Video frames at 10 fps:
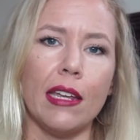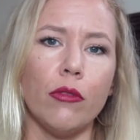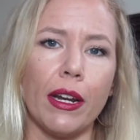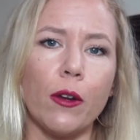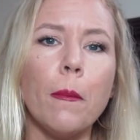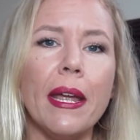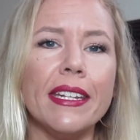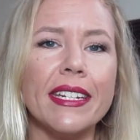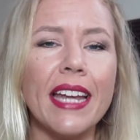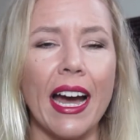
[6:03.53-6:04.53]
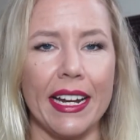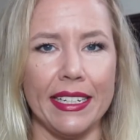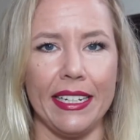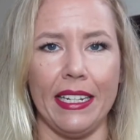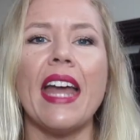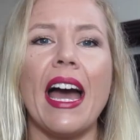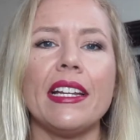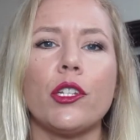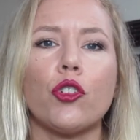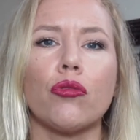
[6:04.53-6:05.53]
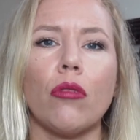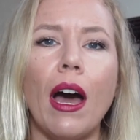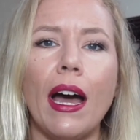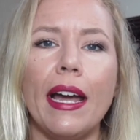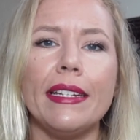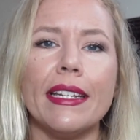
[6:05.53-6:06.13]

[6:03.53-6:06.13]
can recommend it highly. And I tried,